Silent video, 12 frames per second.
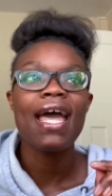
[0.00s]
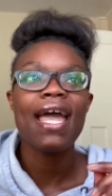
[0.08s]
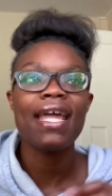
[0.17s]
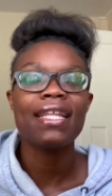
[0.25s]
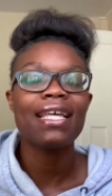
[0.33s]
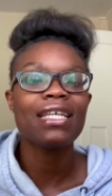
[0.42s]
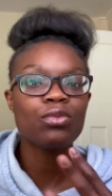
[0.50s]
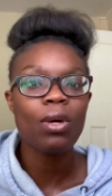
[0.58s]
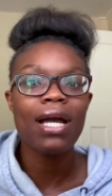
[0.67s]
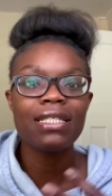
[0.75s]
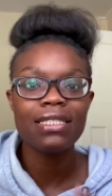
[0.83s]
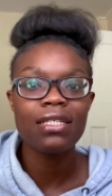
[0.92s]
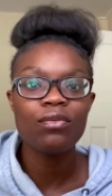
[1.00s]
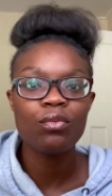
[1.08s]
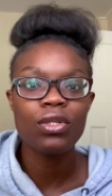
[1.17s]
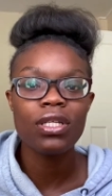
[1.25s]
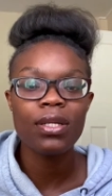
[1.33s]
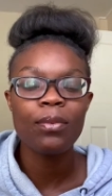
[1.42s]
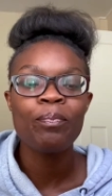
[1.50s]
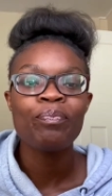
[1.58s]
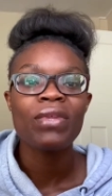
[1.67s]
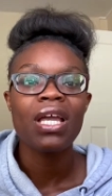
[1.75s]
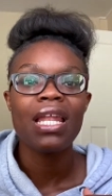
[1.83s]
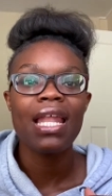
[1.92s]
And that's why I didn't really,
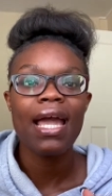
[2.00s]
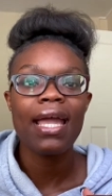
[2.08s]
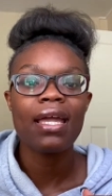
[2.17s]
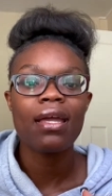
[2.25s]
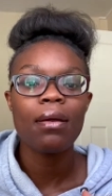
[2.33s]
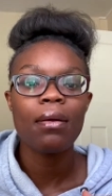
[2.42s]
like,